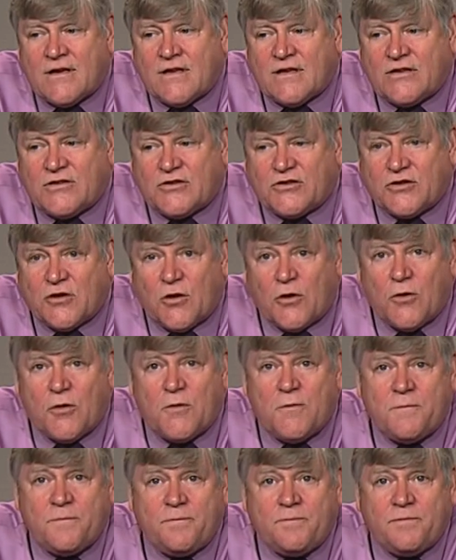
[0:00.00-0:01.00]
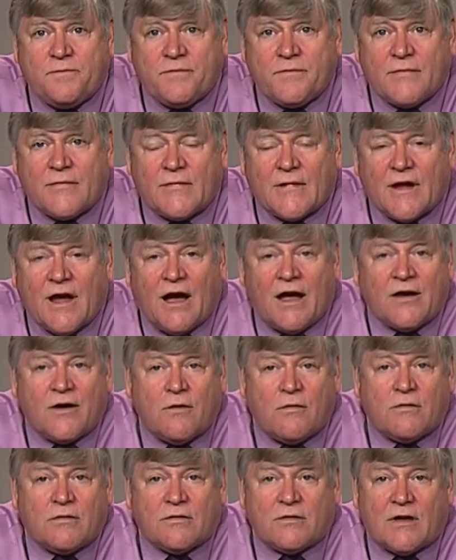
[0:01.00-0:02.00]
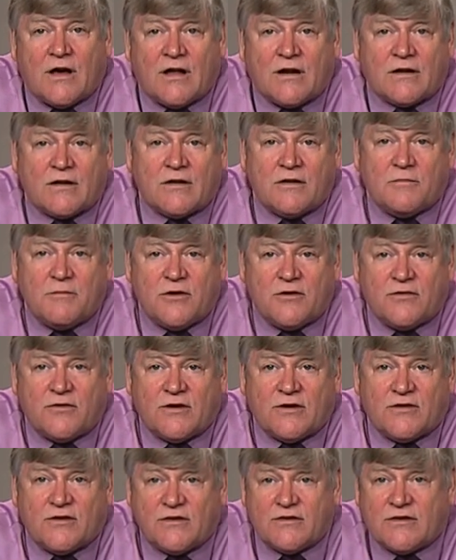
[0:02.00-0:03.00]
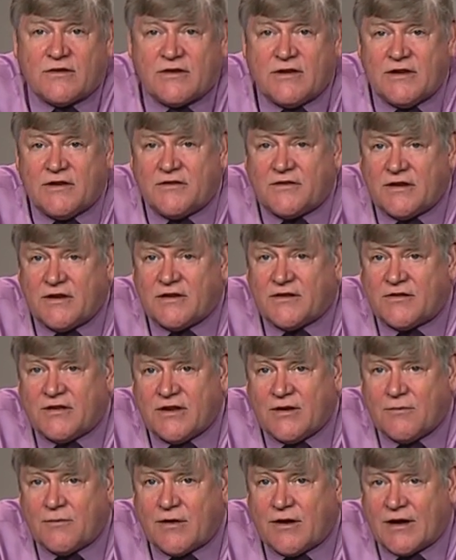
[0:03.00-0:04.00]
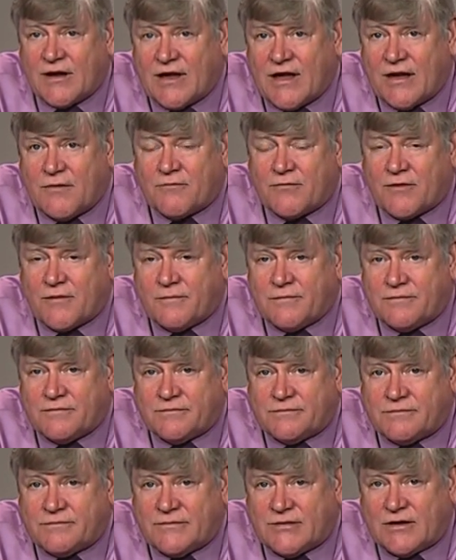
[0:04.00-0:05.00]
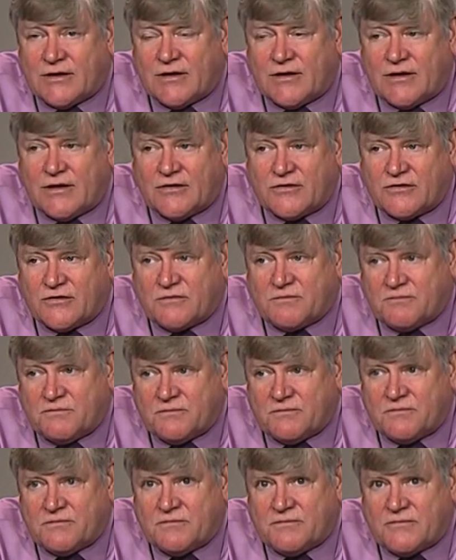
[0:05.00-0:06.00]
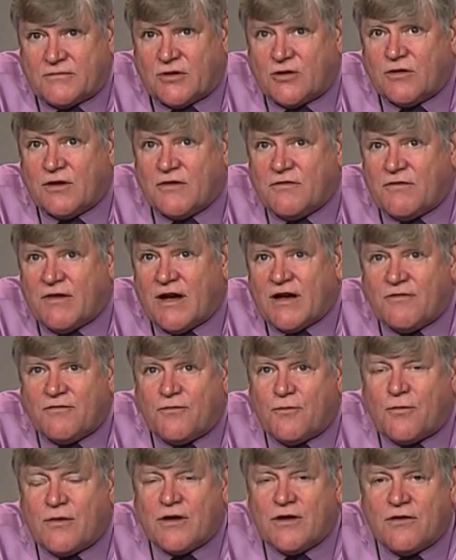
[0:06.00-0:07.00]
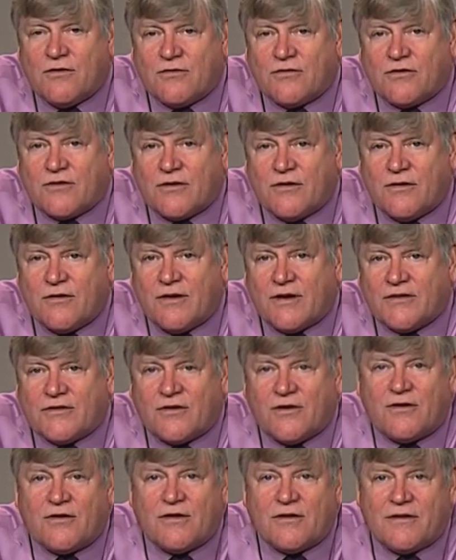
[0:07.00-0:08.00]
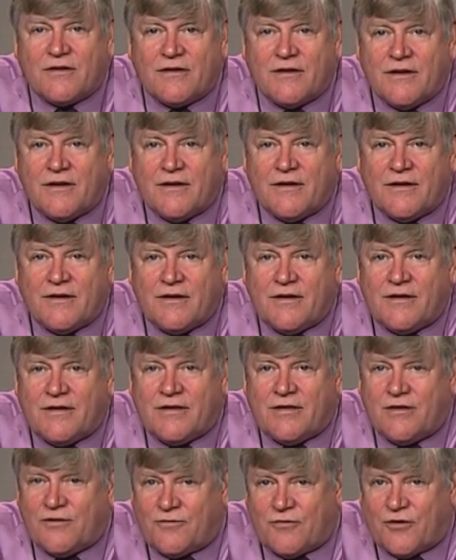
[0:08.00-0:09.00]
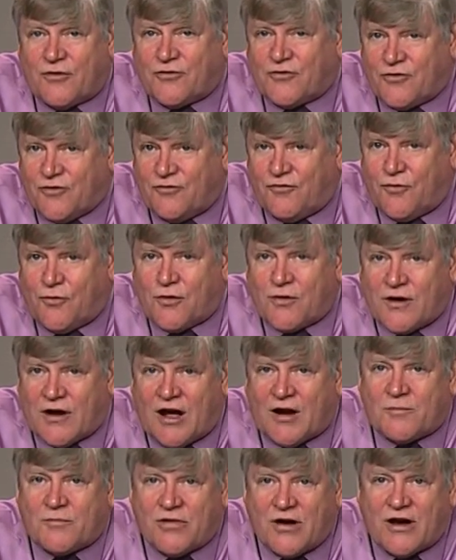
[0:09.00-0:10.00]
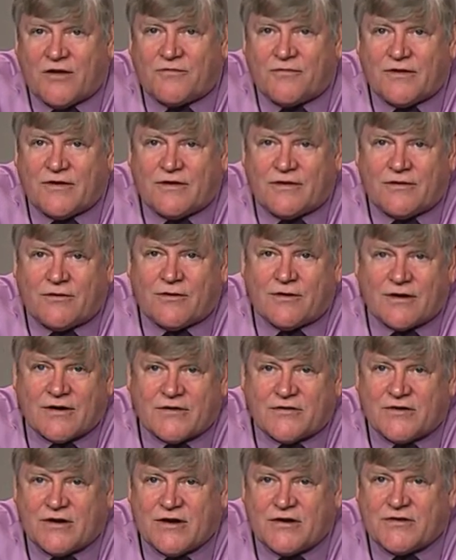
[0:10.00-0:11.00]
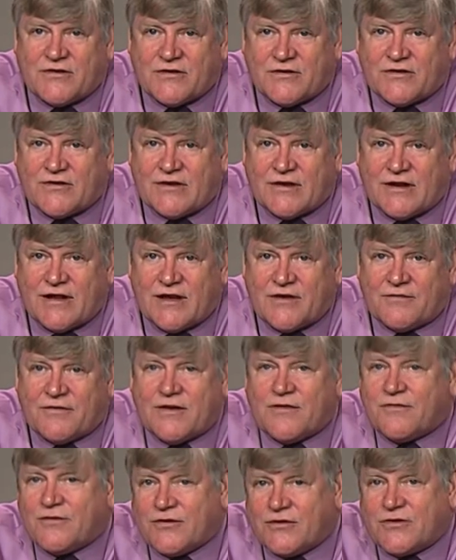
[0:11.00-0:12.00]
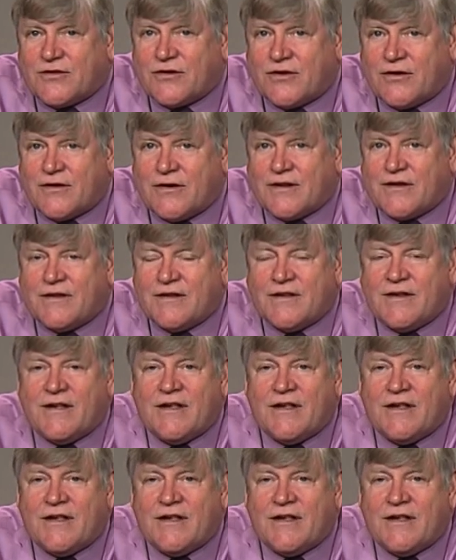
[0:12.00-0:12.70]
So I know a lot of good musicians in East Tennessee where I came from because 35, 40 years ago I started the first of four nonprofit organizations that I've ever started